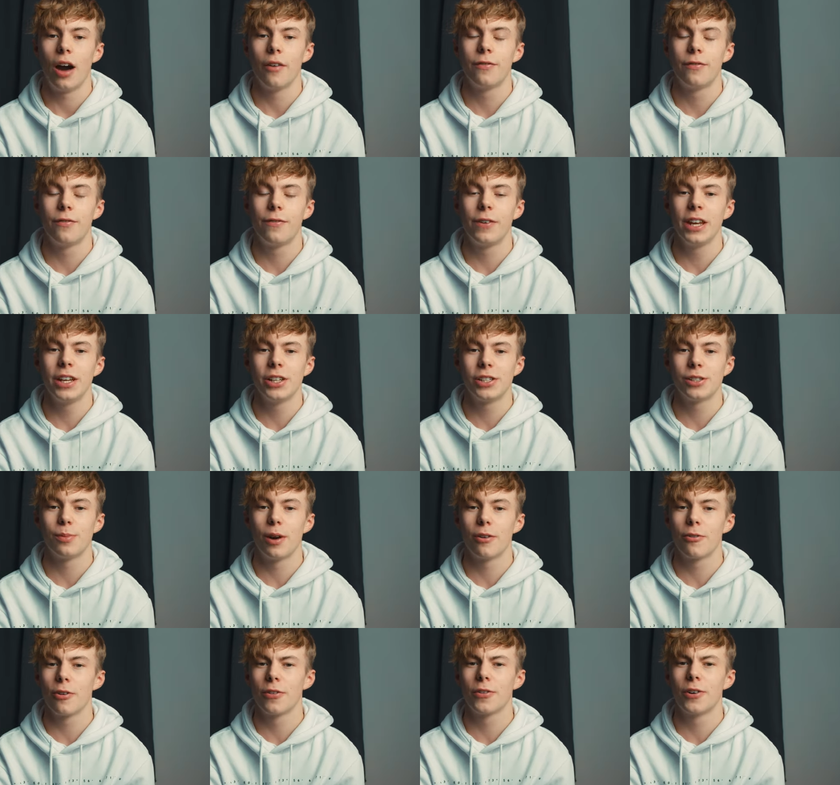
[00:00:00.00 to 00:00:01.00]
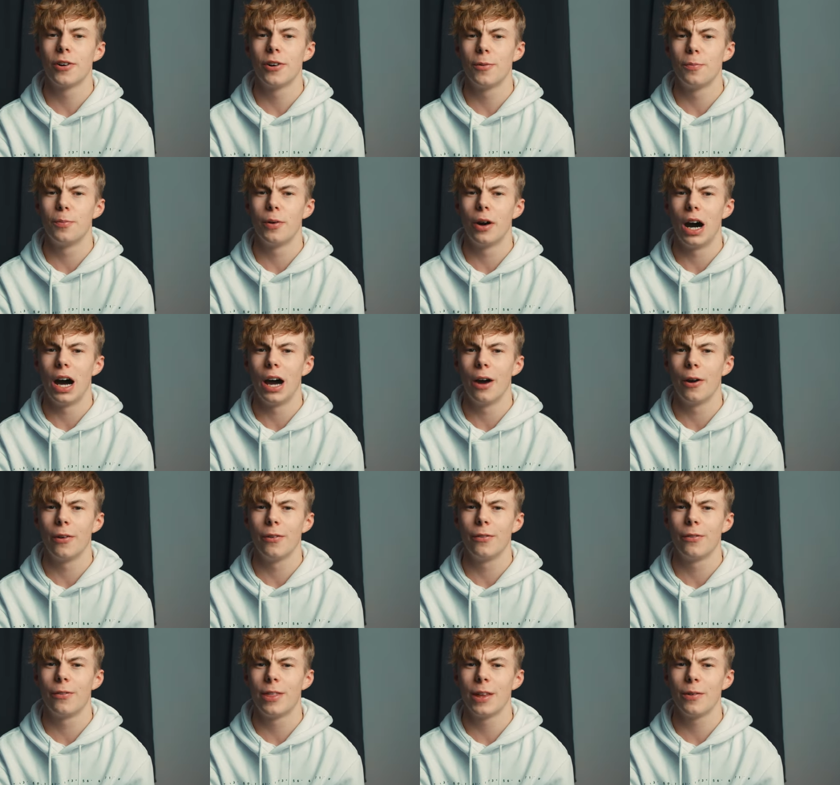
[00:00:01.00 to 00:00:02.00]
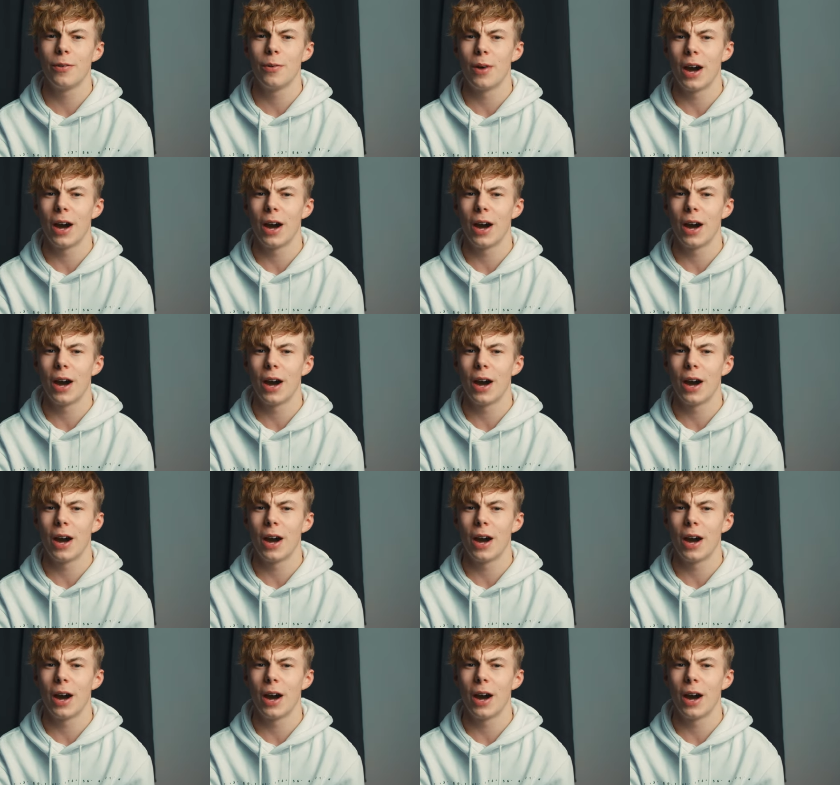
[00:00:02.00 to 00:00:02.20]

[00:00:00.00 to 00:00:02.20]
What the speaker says: I've finished my rough cut, but I think